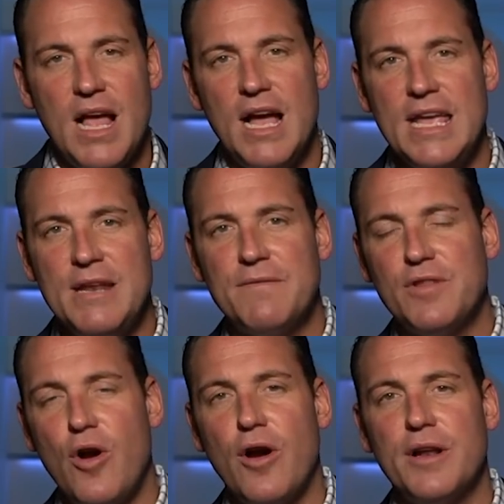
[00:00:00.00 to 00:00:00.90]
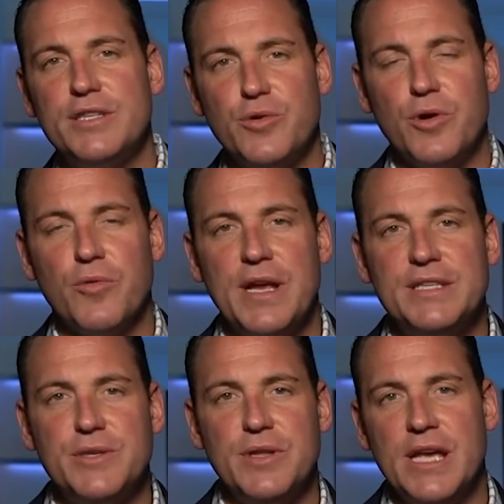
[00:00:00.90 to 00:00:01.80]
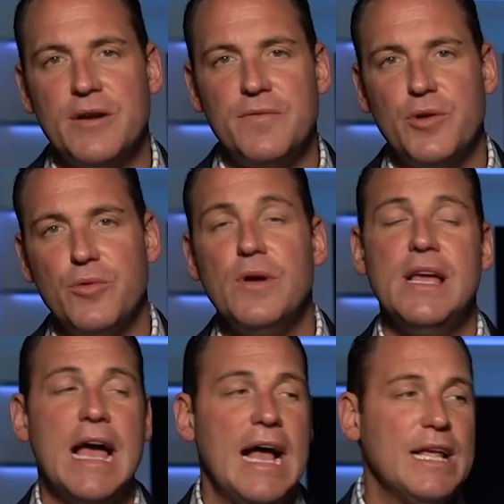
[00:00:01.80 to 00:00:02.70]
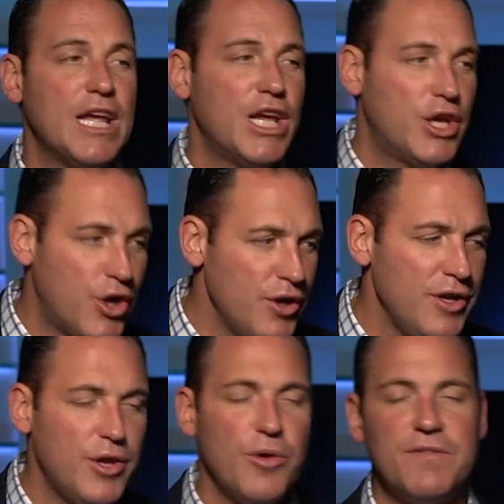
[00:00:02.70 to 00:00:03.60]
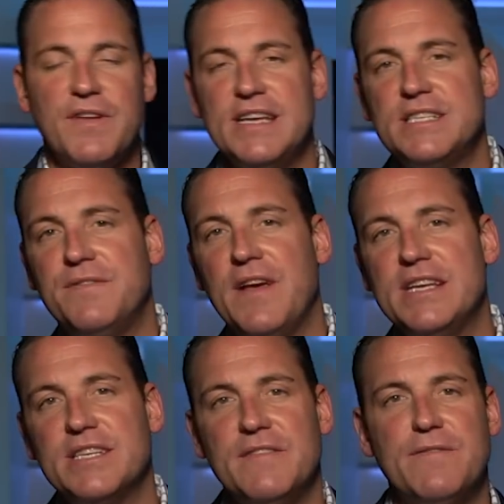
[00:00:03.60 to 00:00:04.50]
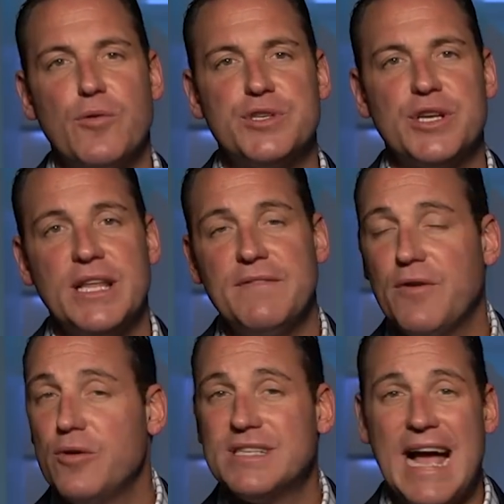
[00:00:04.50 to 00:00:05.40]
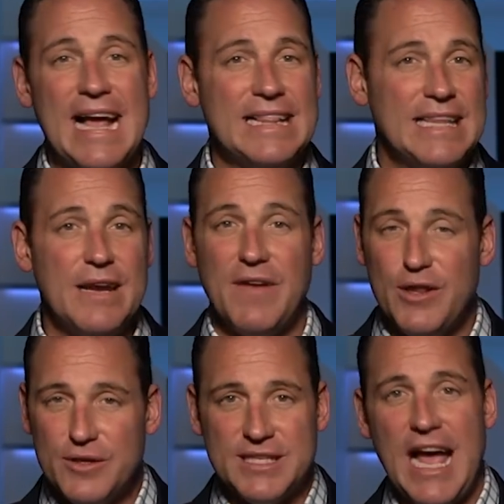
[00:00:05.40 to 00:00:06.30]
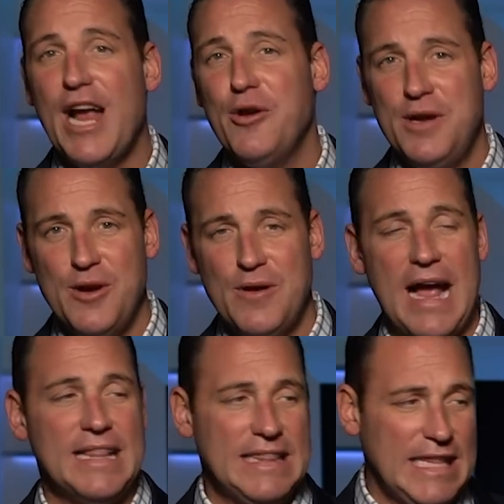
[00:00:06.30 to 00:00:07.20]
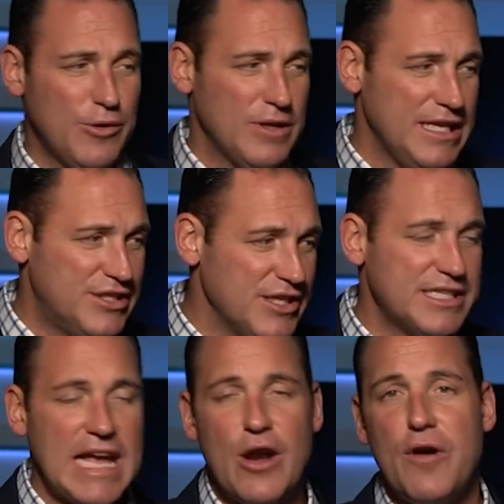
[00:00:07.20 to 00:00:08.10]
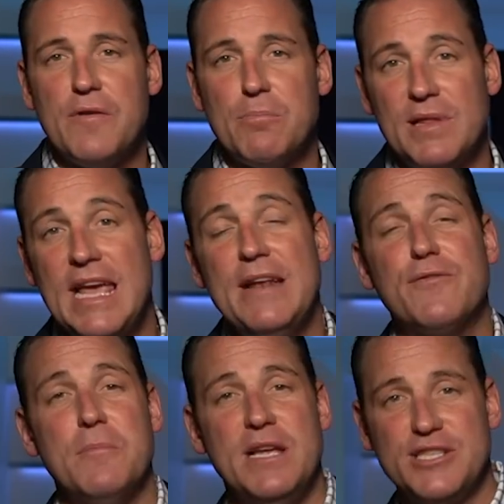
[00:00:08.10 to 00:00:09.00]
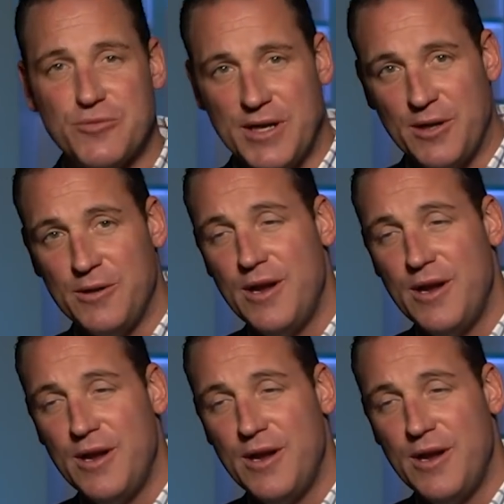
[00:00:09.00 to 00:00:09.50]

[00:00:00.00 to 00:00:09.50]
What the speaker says: in Florida to agree to the interview. Couldn't do it face-to-face, unfortunately. Folks, if I look tired here, I literally just got off a plane from Israel